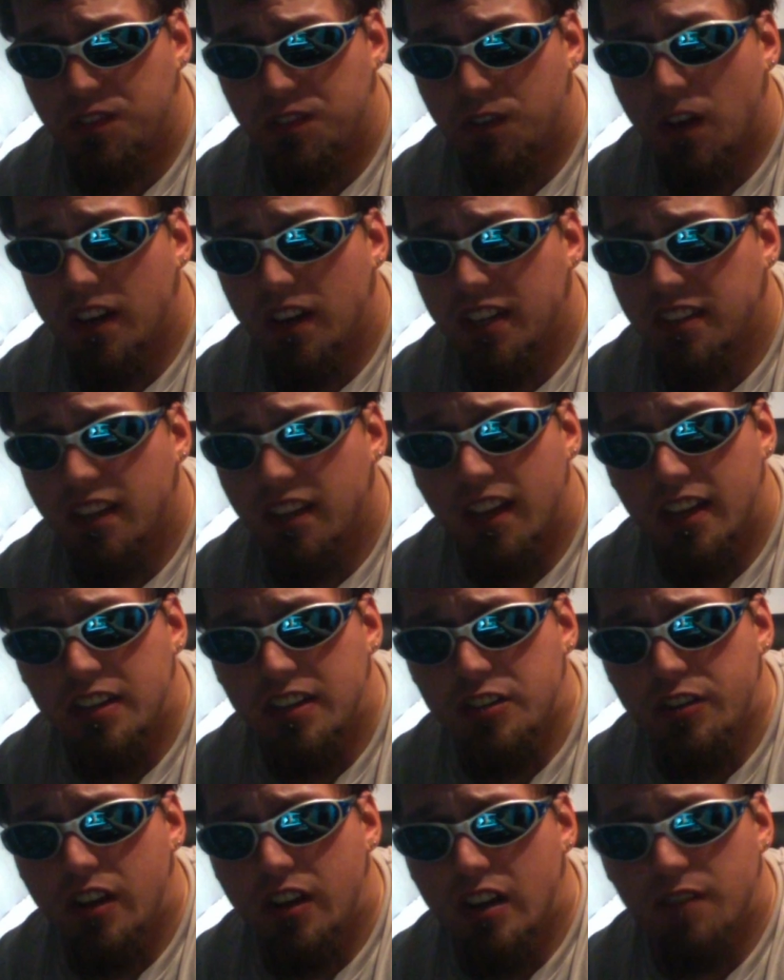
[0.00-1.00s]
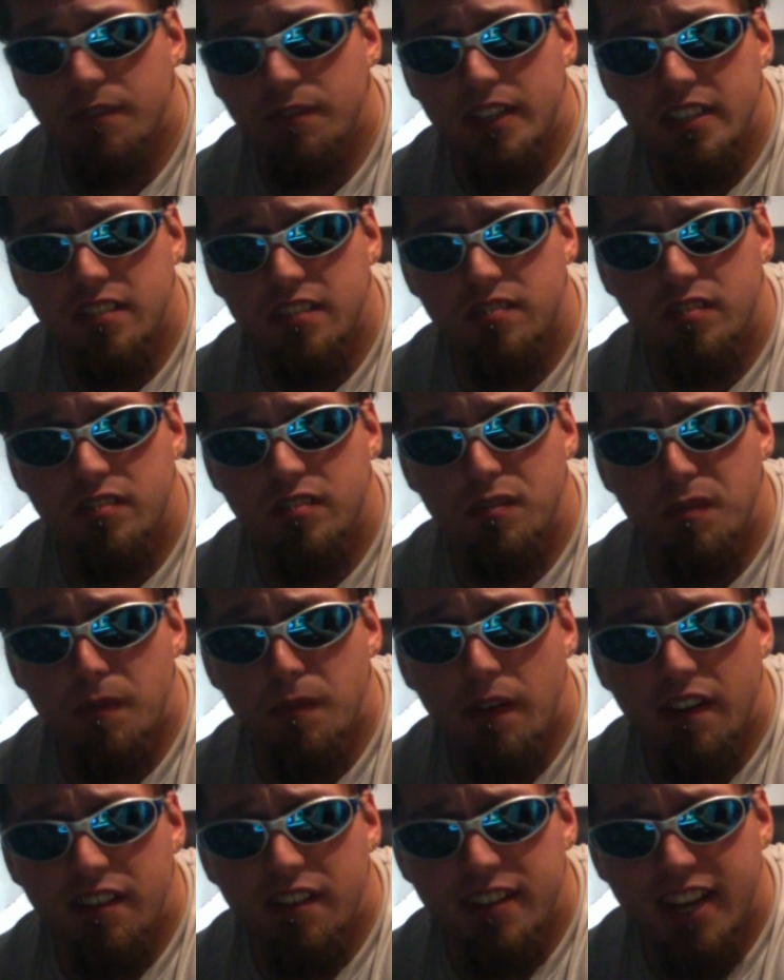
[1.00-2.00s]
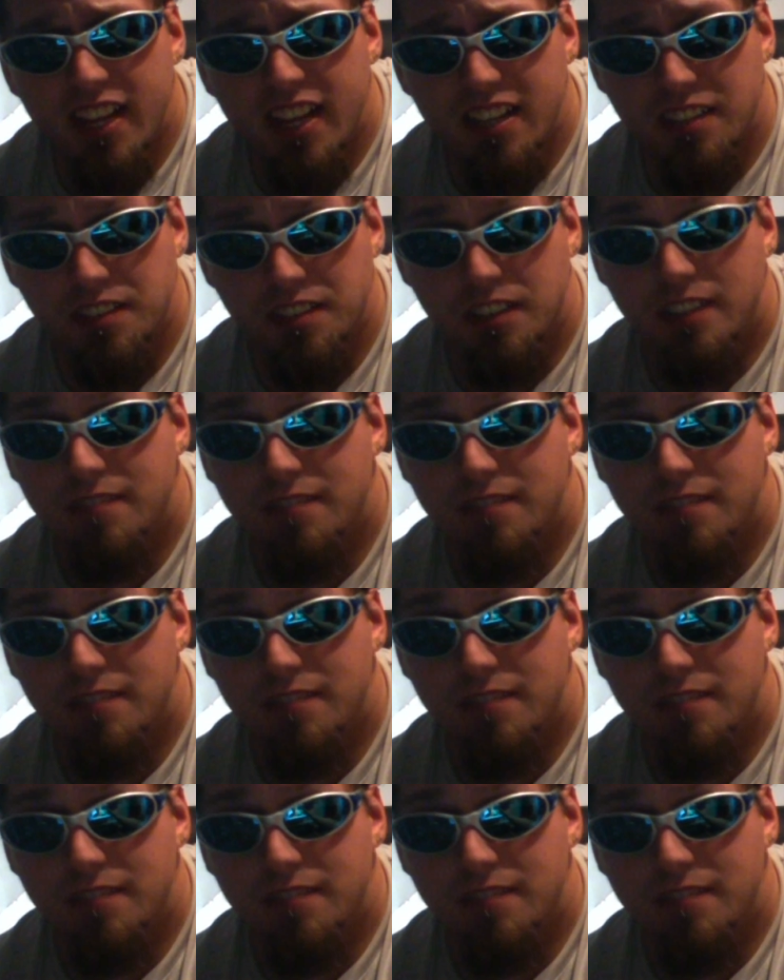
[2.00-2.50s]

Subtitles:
Sonic the Hedgehog meets Super Mario Galaxy.